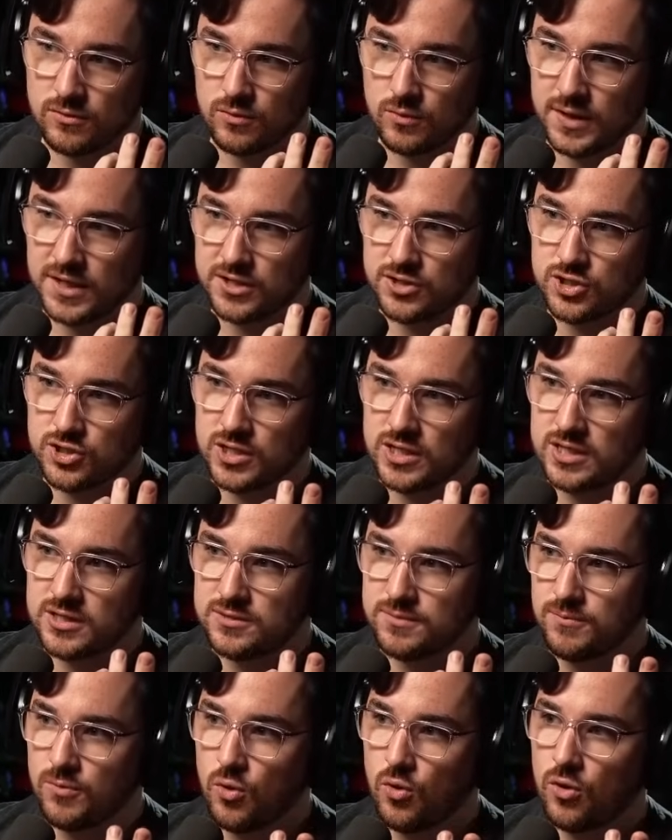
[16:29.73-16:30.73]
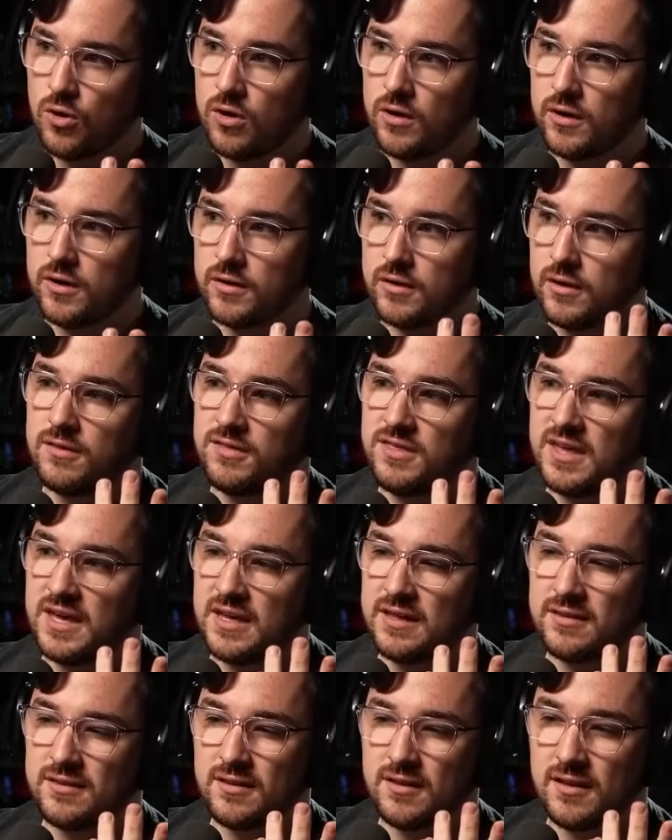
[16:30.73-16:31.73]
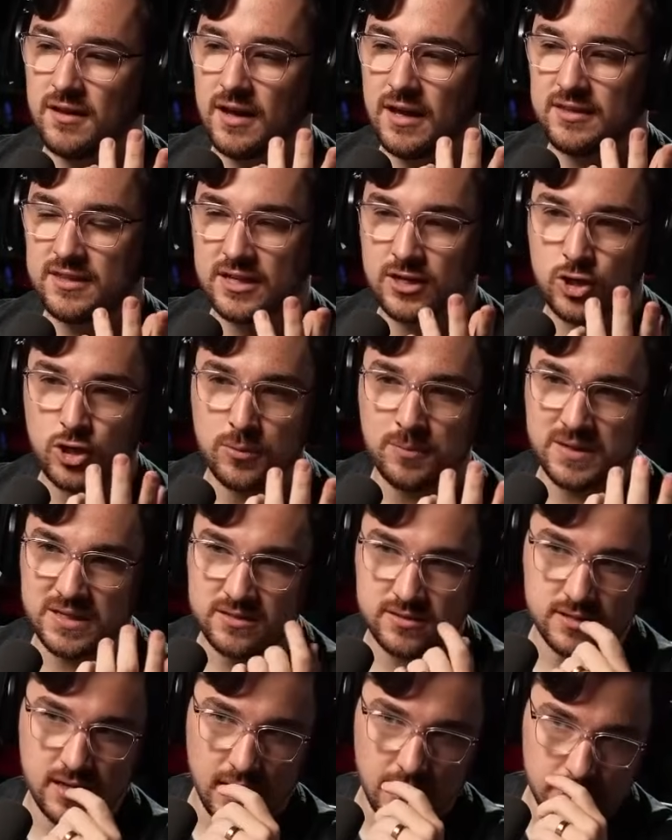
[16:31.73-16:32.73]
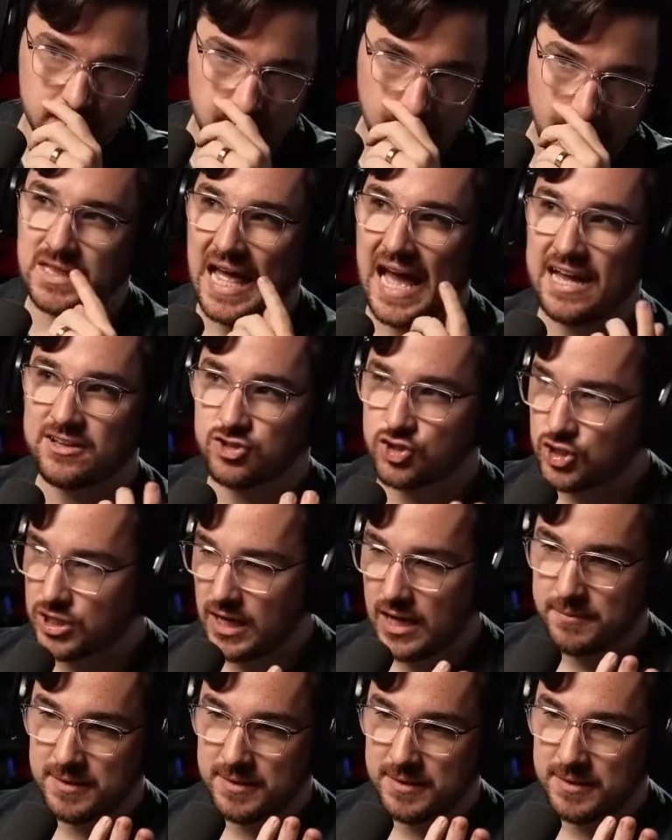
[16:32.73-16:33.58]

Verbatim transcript: which is more than I think could be said last year.